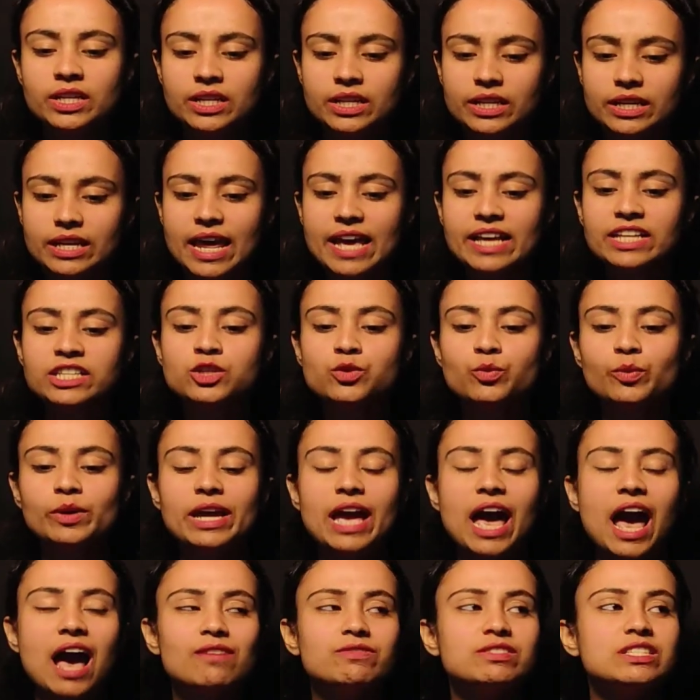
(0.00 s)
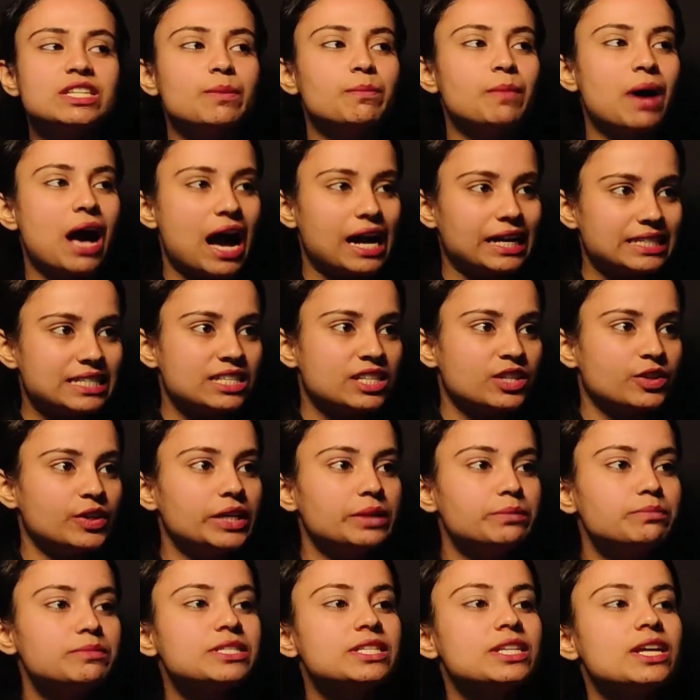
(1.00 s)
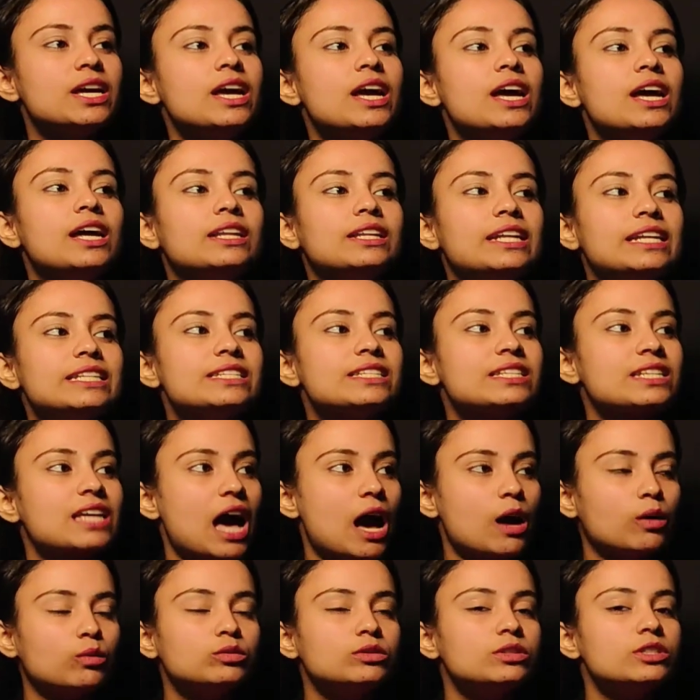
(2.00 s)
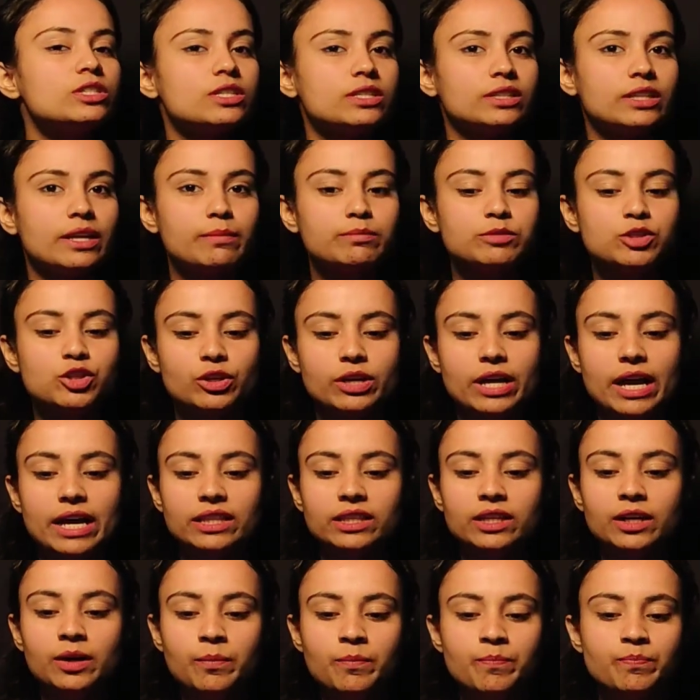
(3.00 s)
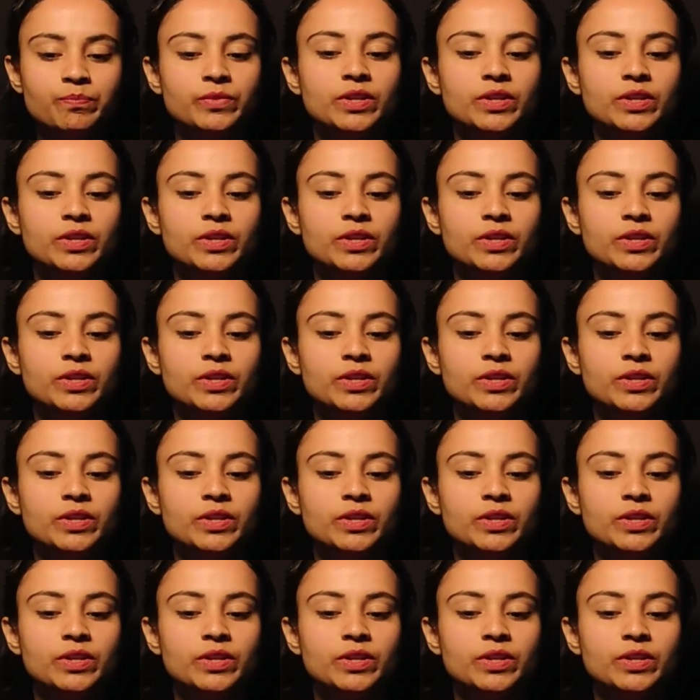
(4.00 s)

Next, we have some ice creams. Let's count them together.